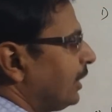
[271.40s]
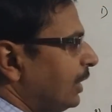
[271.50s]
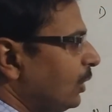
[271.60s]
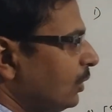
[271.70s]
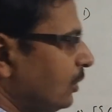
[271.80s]

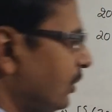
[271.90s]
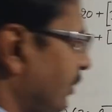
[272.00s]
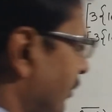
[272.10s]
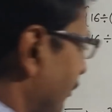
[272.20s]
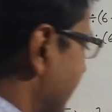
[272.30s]
Now
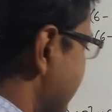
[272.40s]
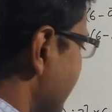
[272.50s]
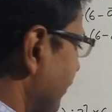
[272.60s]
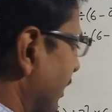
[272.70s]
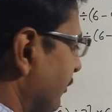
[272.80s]
once
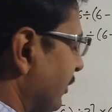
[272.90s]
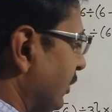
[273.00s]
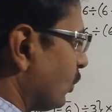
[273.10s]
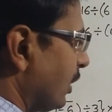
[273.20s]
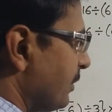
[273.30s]
the
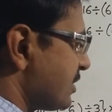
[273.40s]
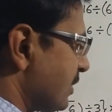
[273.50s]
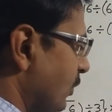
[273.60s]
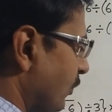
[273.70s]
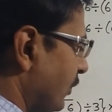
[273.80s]
vinculum is
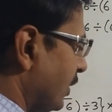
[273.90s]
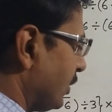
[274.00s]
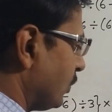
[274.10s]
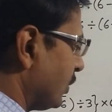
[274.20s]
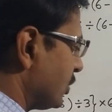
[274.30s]
removed,
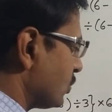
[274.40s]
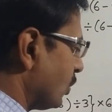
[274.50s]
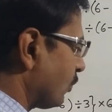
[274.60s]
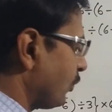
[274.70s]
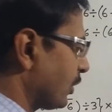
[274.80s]
you need to
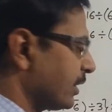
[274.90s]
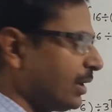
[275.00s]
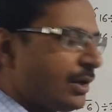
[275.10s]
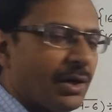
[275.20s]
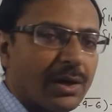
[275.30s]
look for
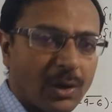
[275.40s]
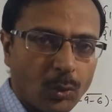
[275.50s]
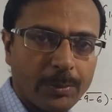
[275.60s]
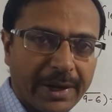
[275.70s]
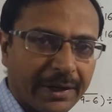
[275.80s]
the
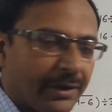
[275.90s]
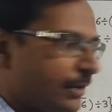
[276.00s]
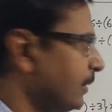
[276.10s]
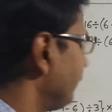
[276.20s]
round bracket.